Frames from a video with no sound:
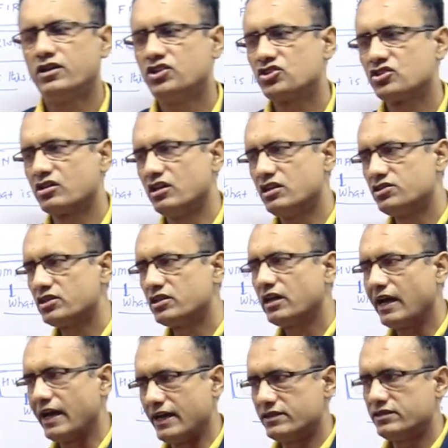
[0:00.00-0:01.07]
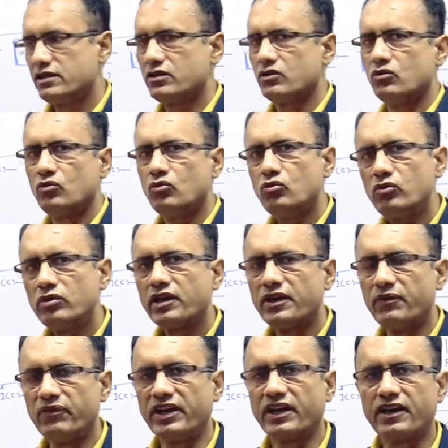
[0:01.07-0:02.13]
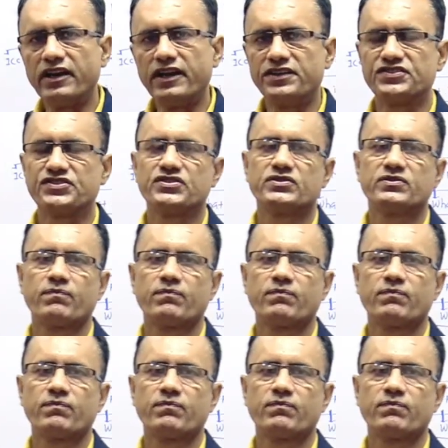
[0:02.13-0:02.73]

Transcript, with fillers: each culture has their own uniqueness